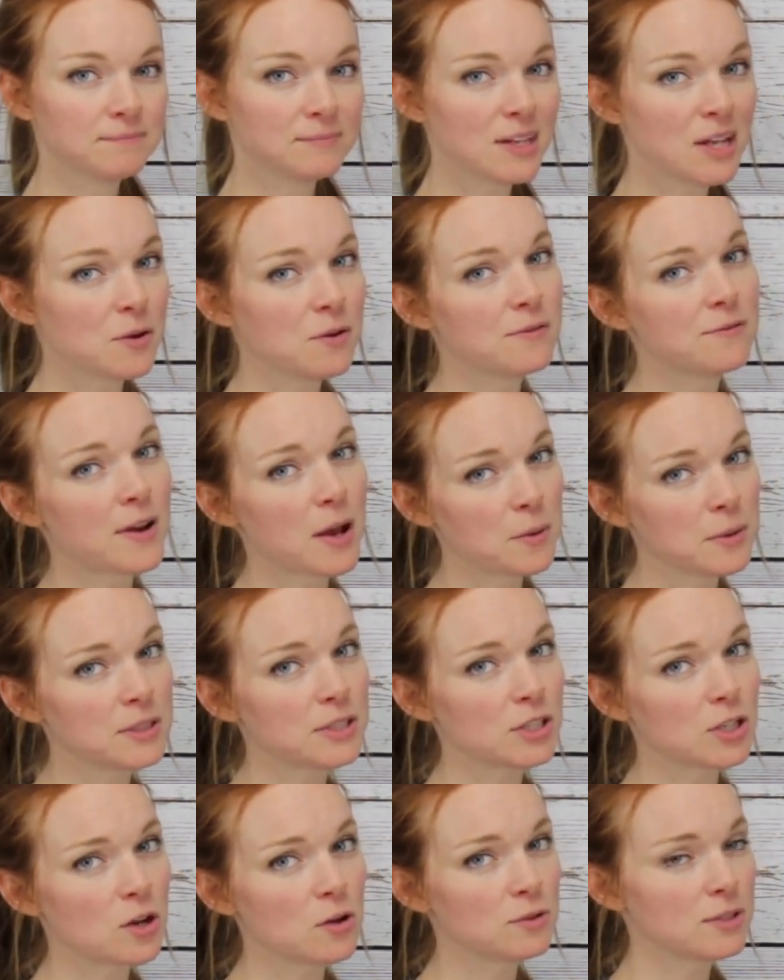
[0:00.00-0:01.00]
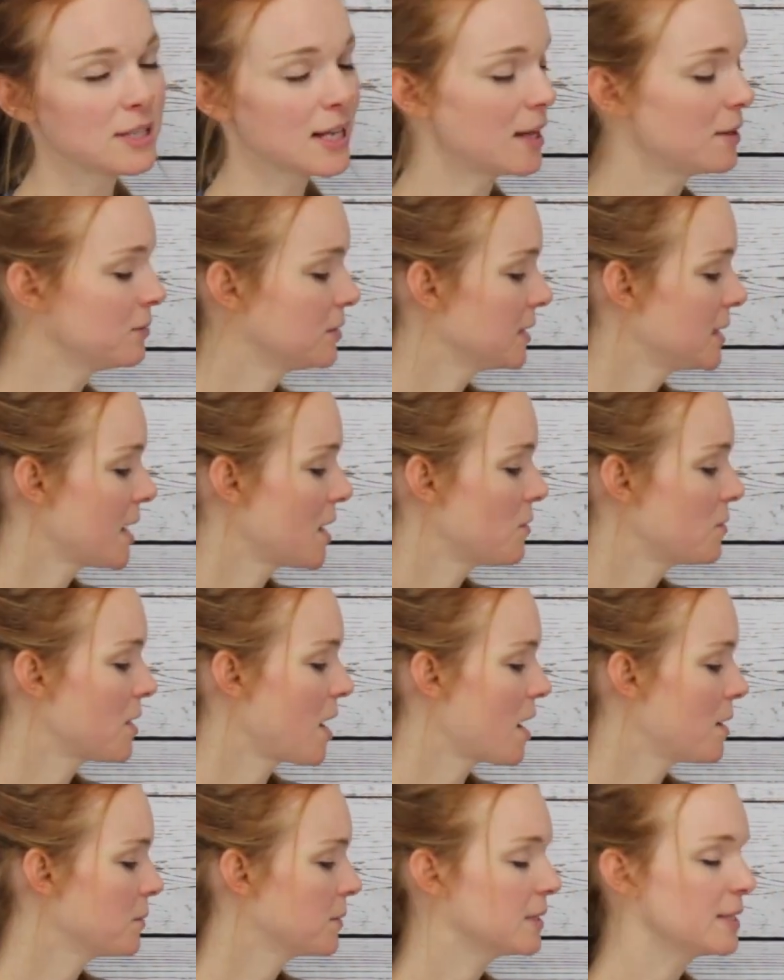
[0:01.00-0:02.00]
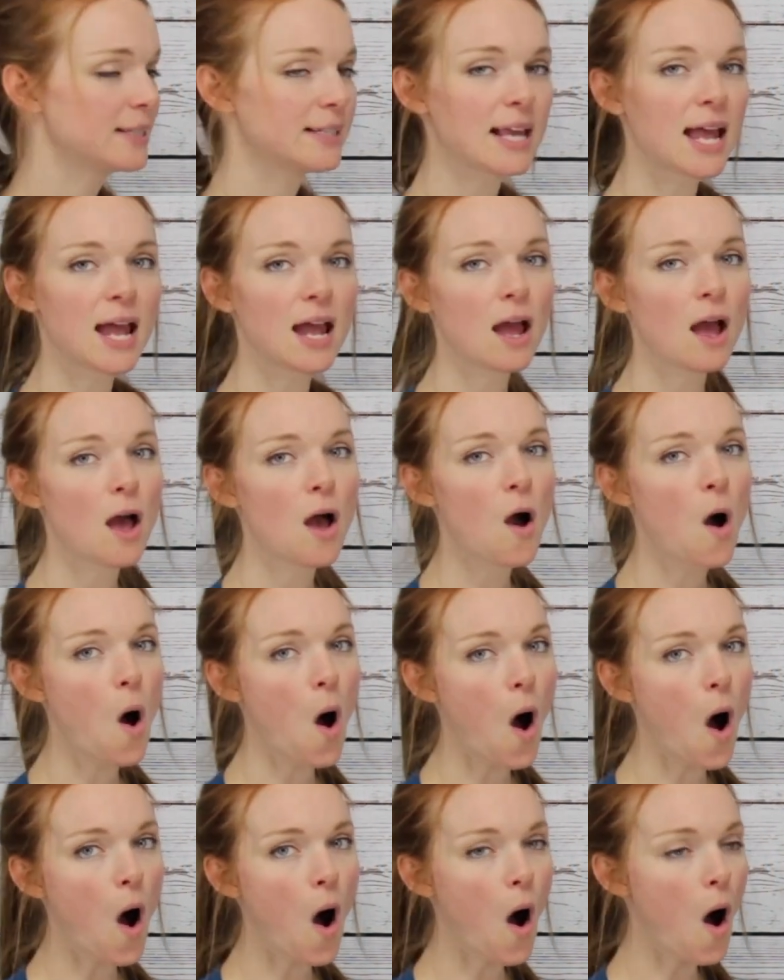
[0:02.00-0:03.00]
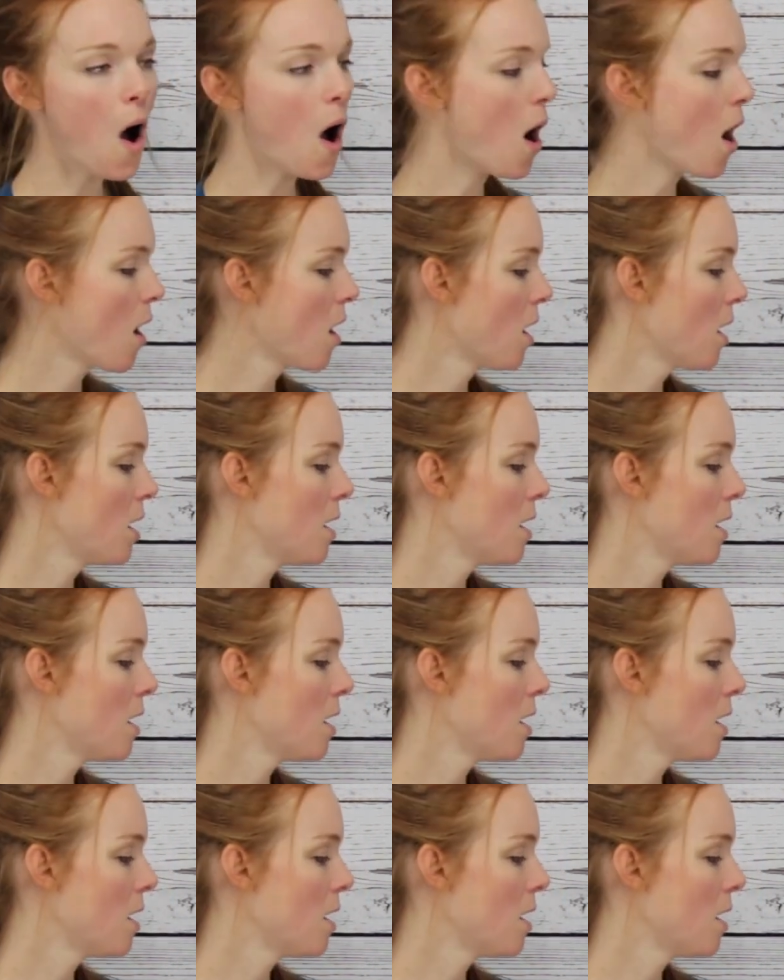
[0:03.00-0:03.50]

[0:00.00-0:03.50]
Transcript: Now if I was to go sound it out, I would say off.